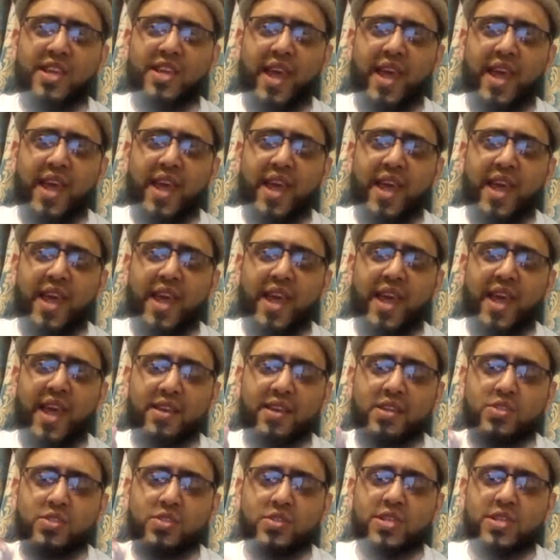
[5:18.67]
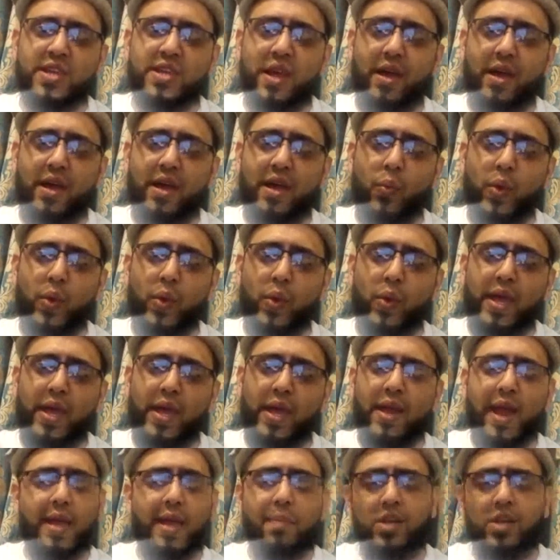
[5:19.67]

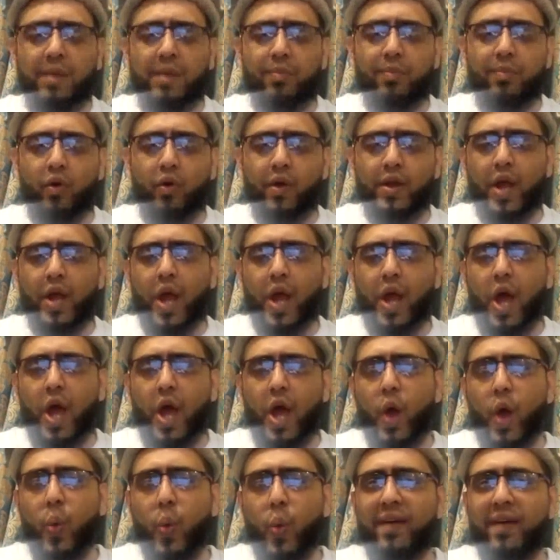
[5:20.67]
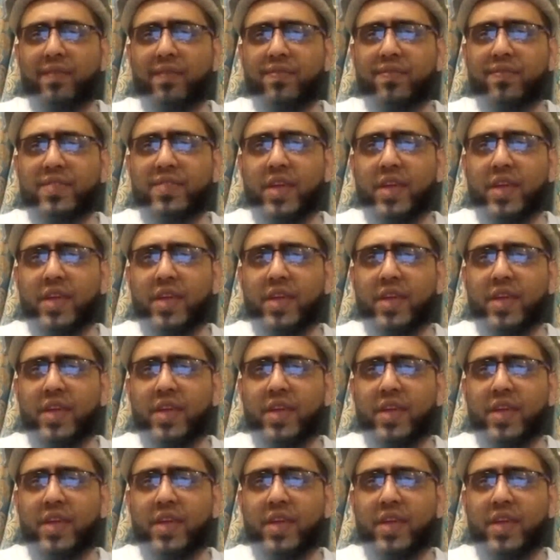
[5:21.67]
Like I bring it back to my point,